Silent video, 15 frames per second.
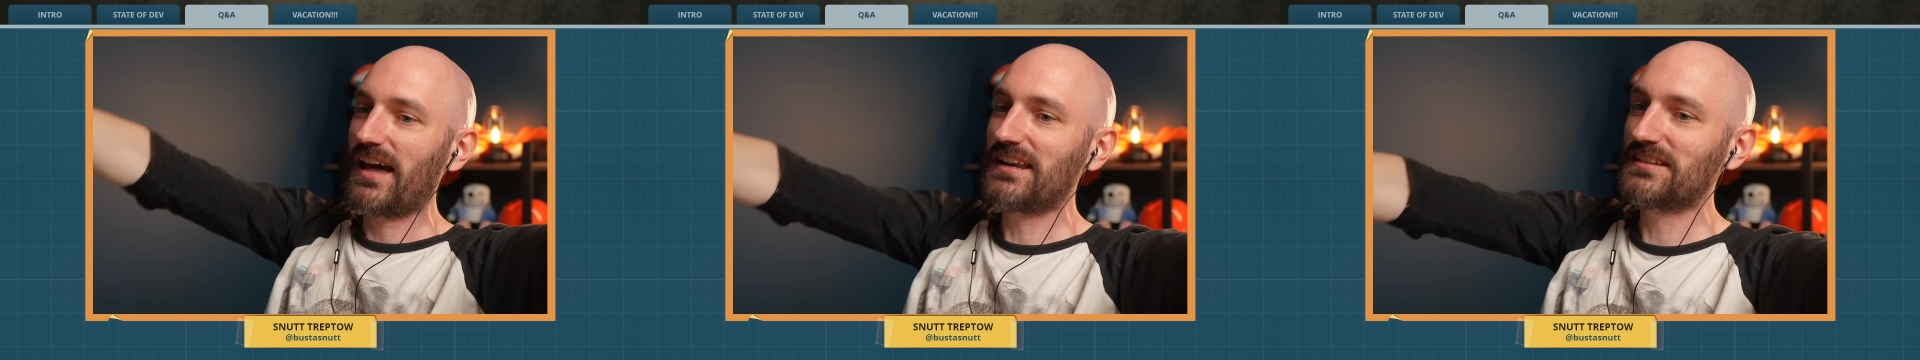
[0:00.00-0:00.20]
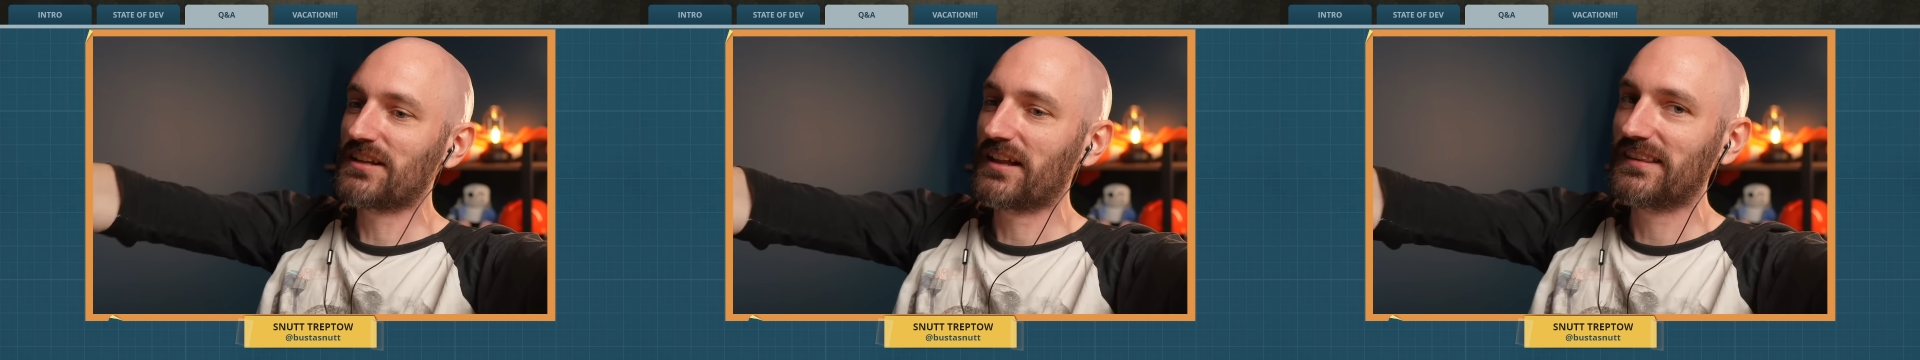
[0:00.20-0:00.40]

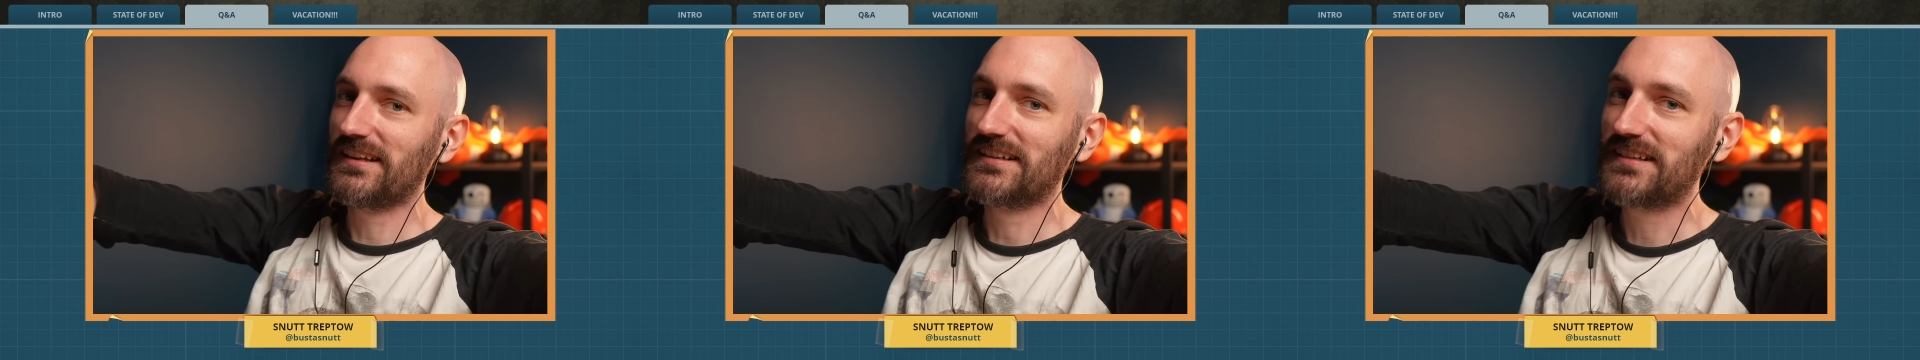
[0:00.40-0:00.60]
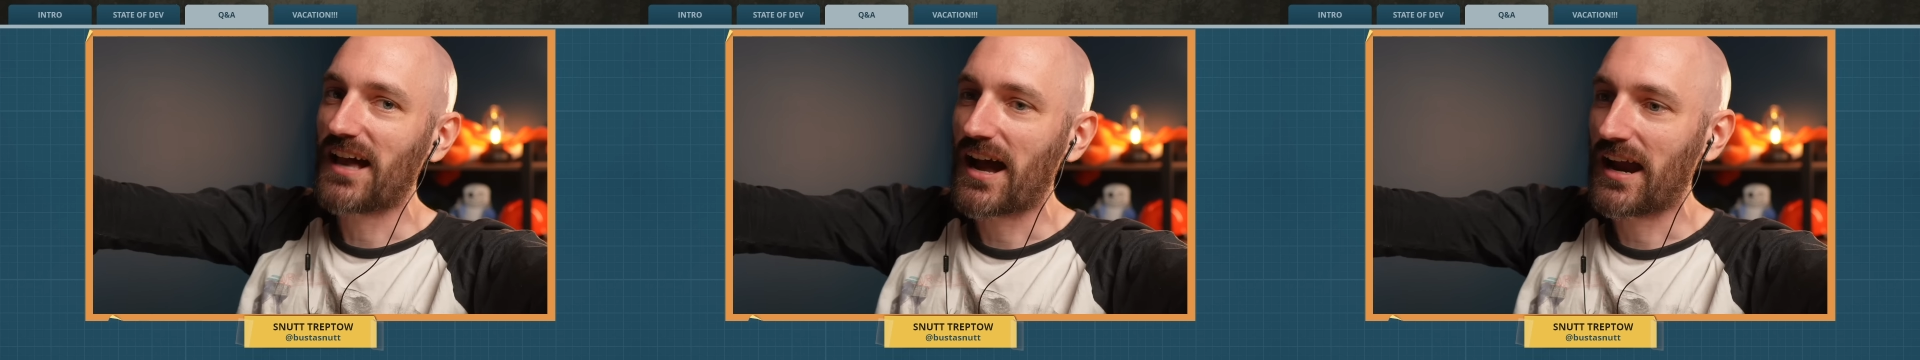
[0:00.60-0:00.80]
is not the
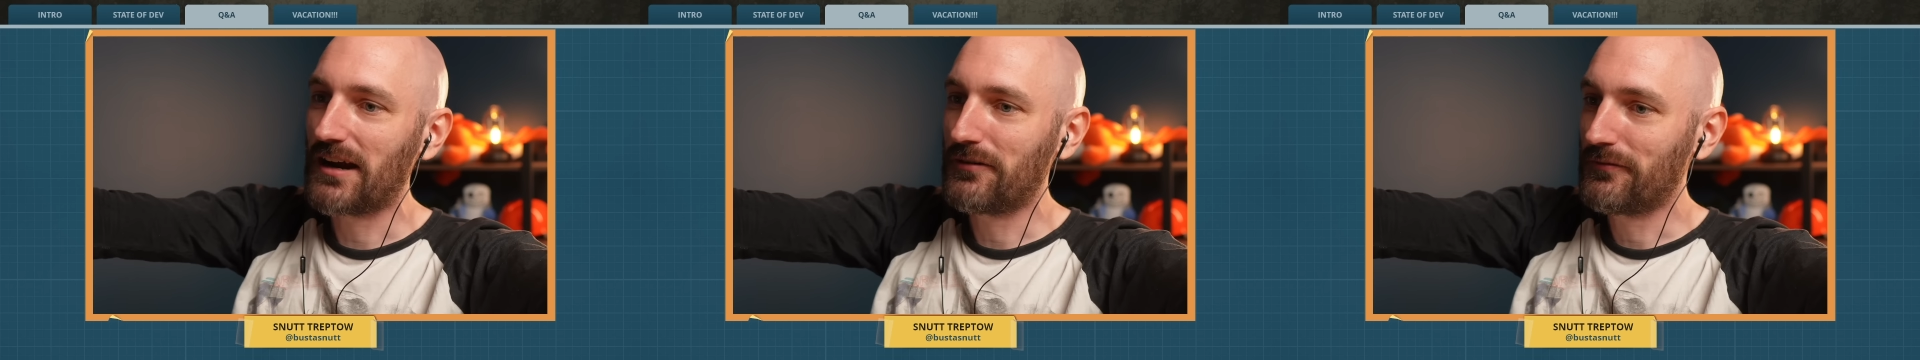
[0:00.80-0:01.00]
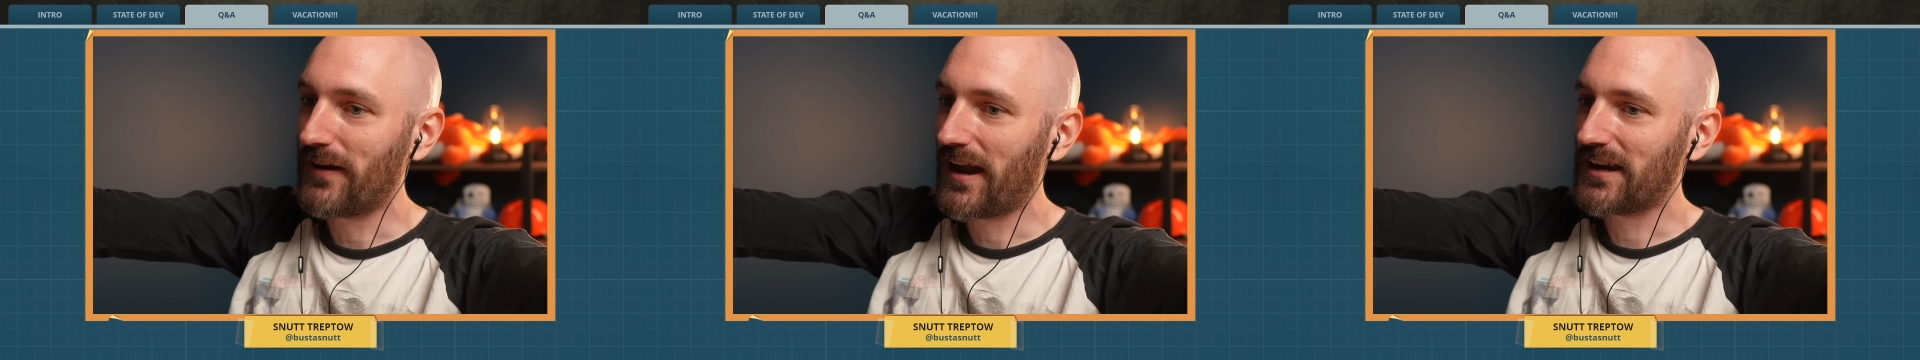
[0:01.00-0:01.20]

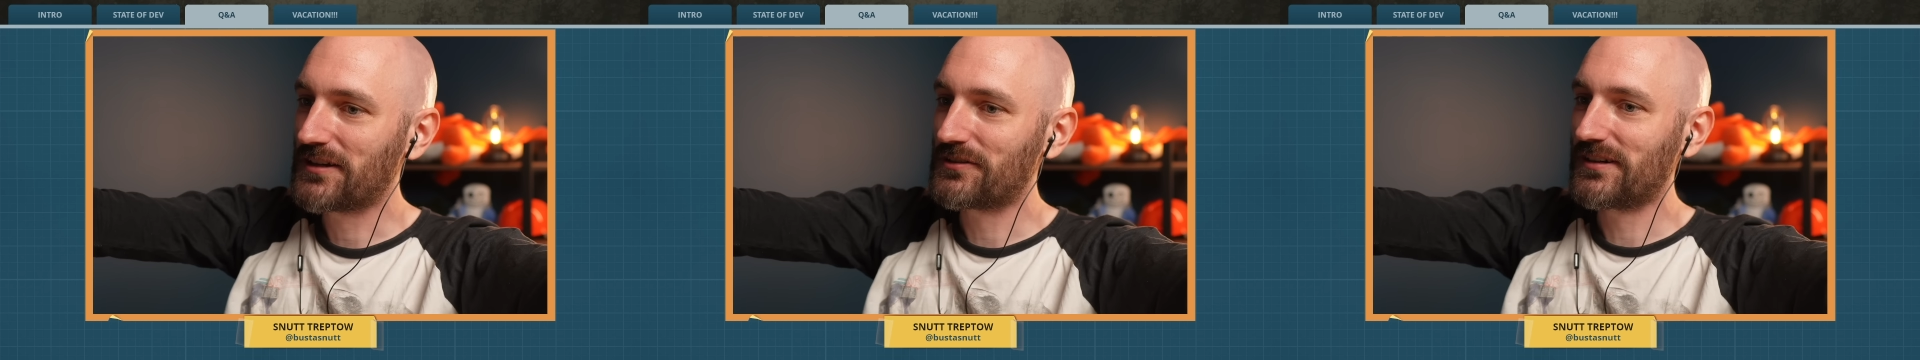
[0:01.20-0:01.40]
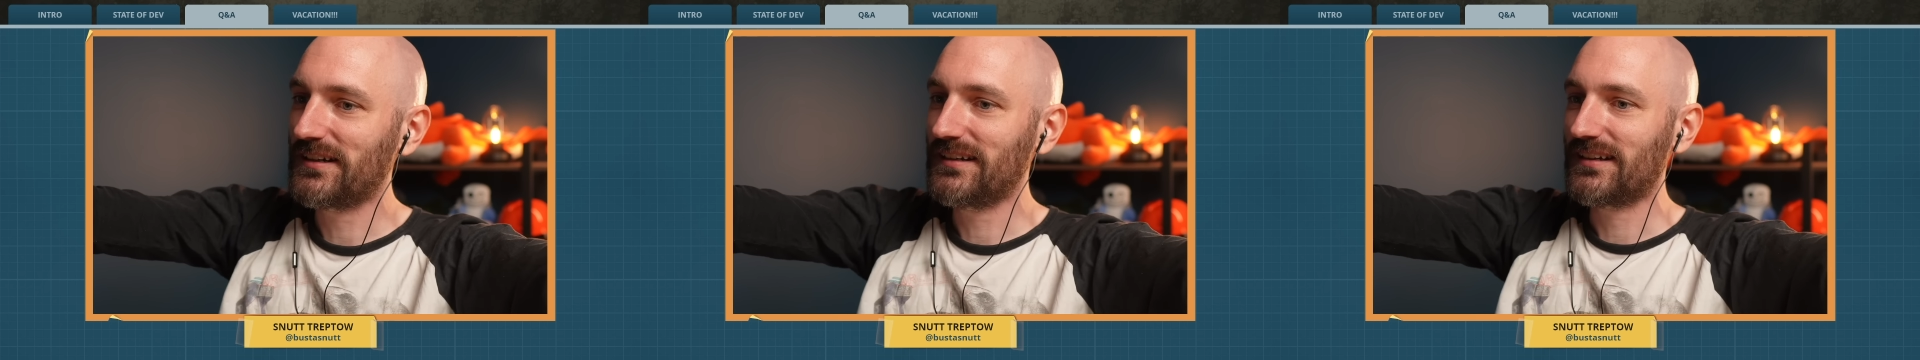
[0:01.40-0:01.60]
entire
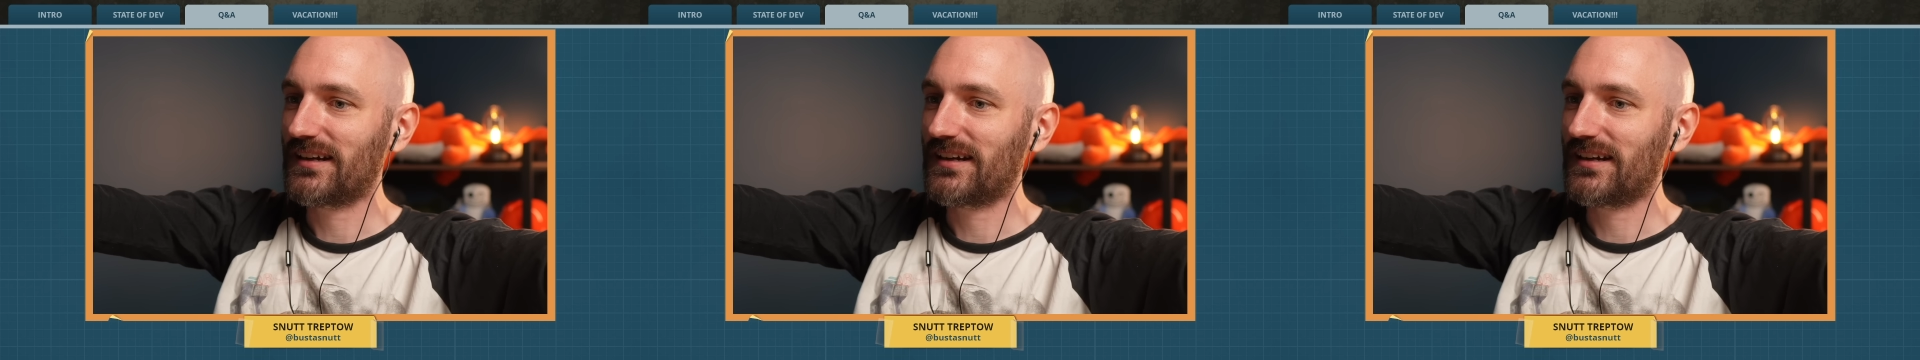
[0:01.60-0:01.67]
factory.